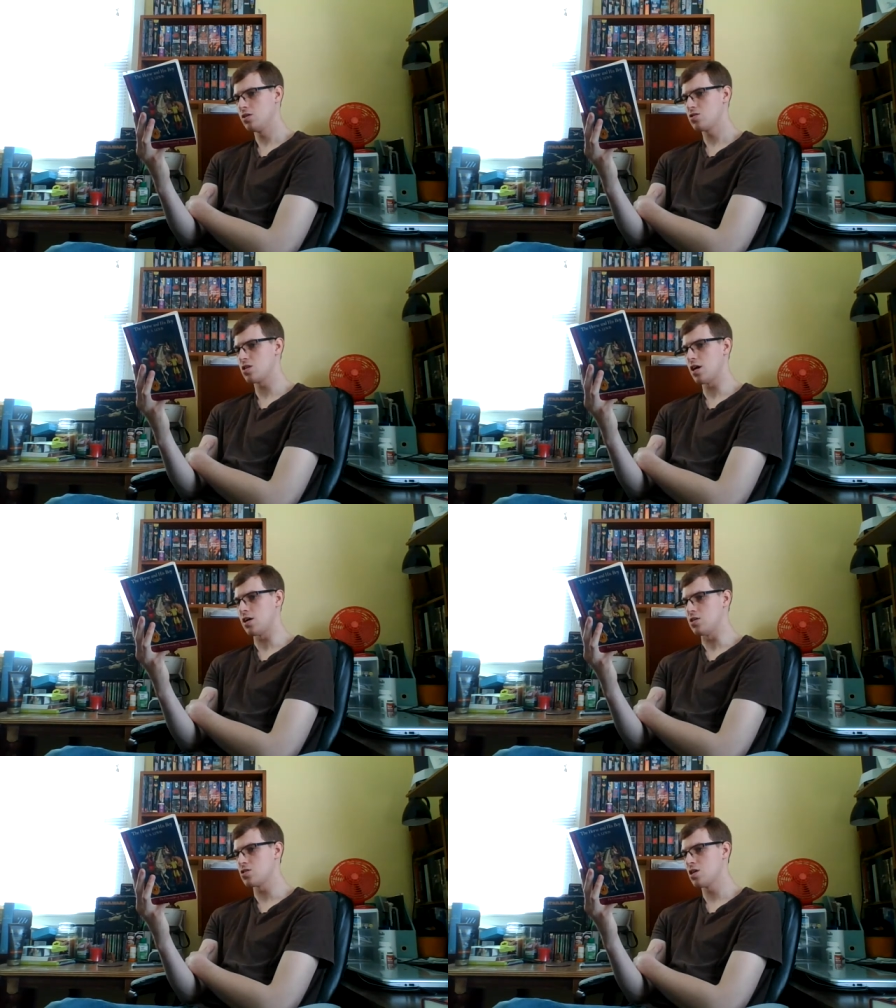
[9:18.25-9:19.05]
Its
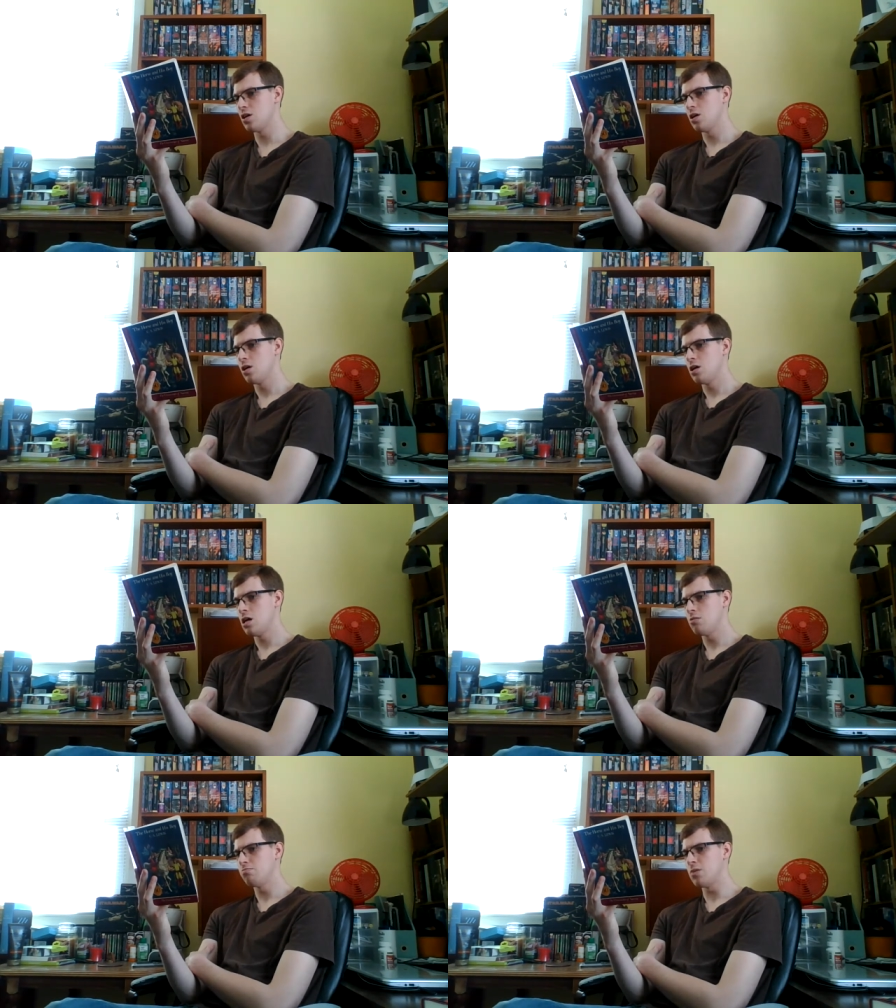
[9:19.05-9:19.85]
eyes
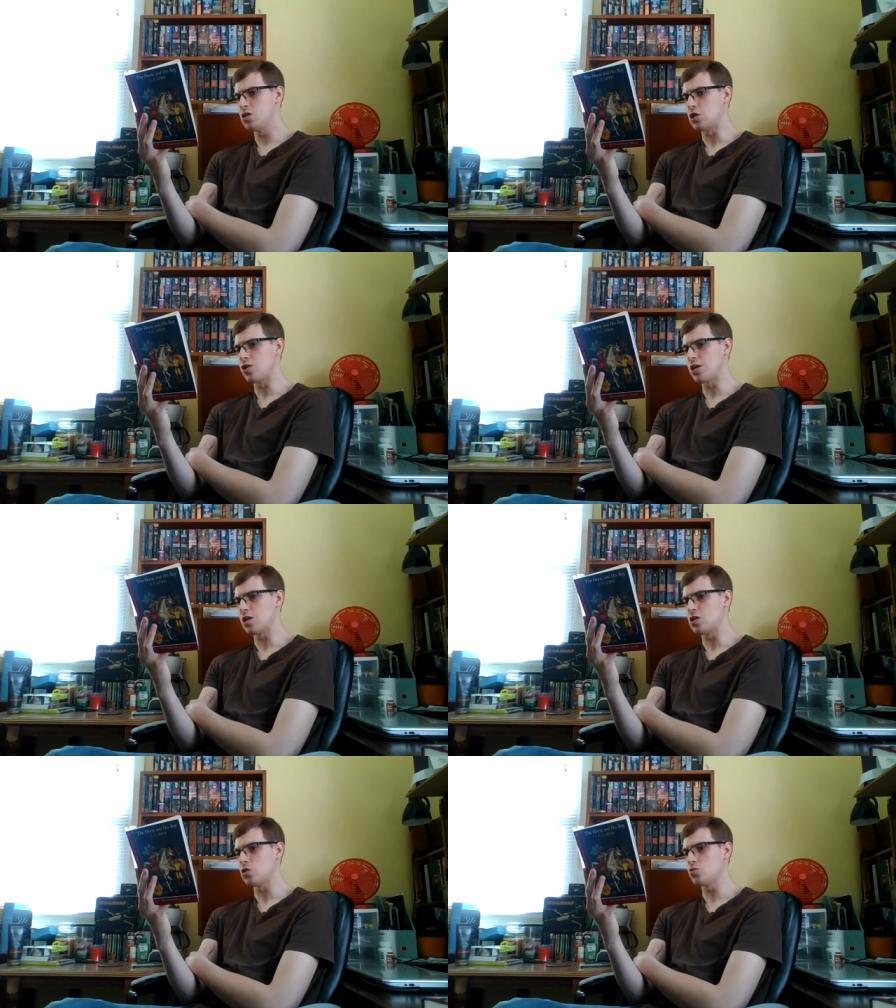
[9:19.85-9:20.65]
made you think
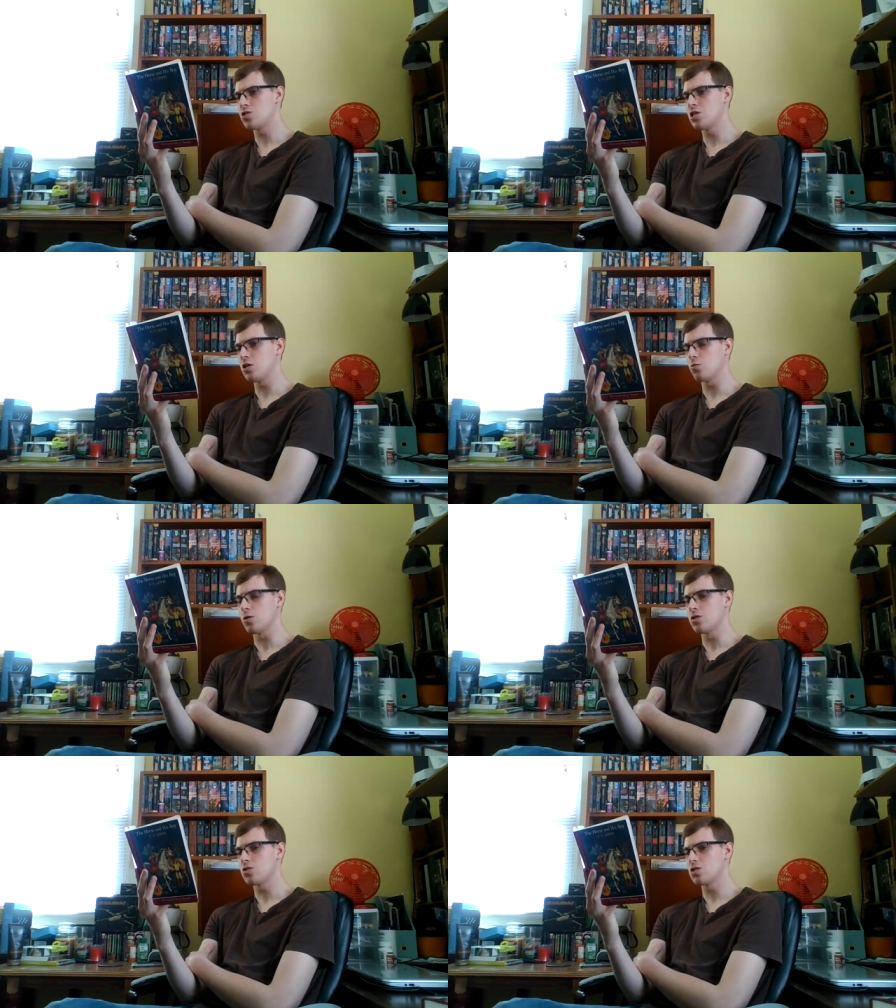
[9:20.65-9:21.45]
it knew
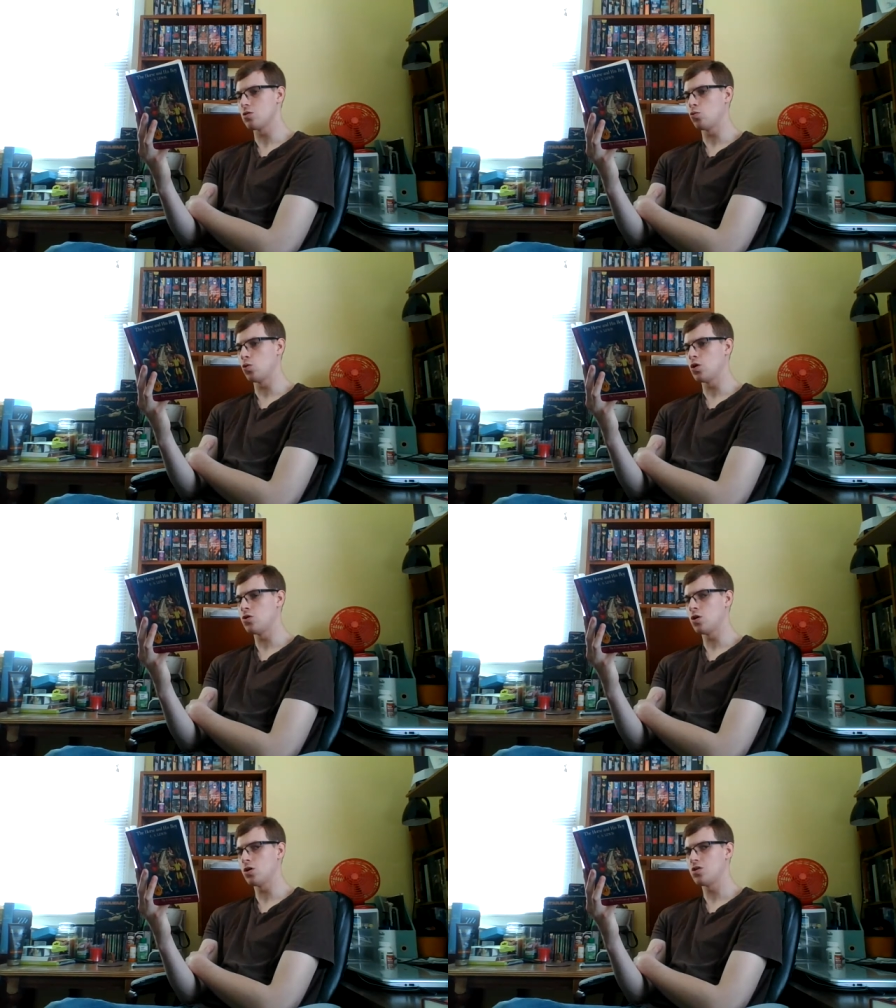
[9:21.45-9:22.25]
secrets it would
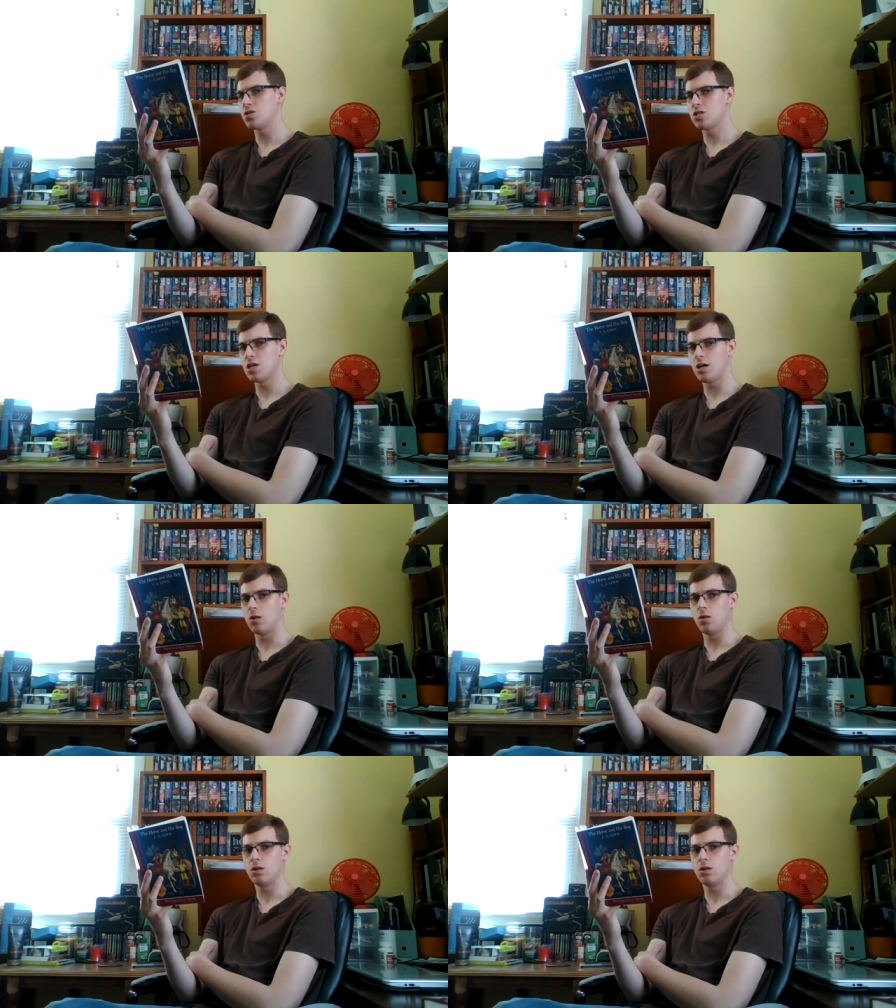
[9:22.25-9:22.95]
not tell.